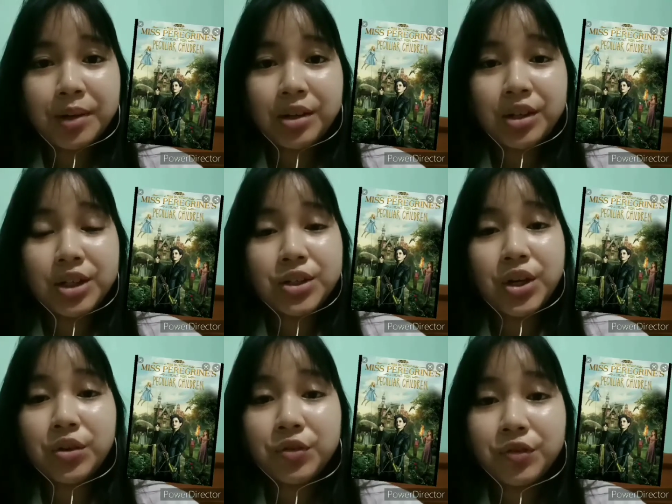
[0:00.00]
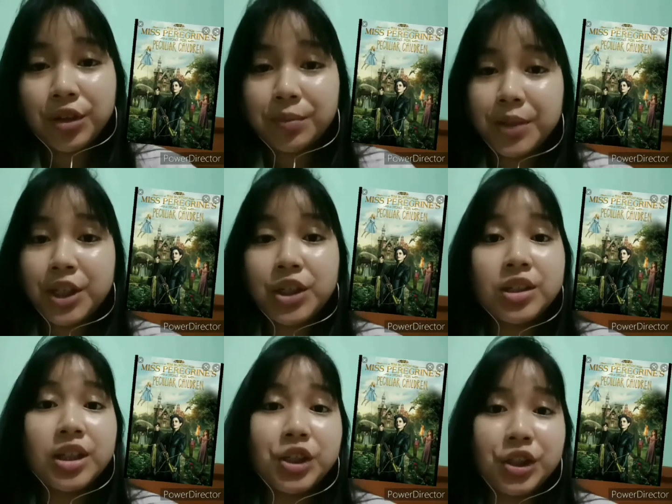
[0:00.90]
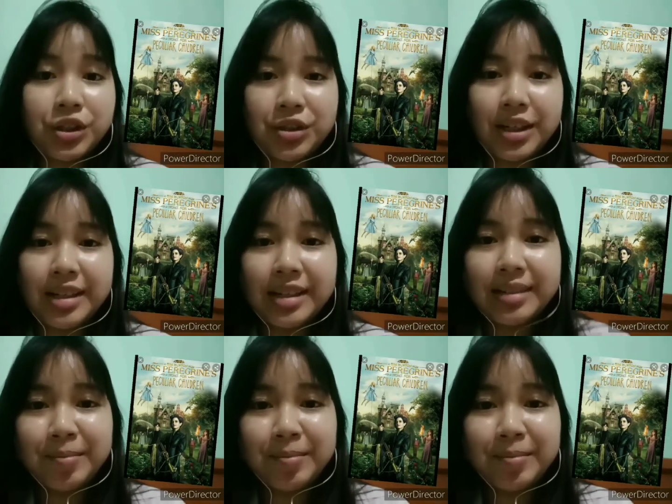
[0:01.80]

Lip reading: Peregrine's Home for Peculiar Children.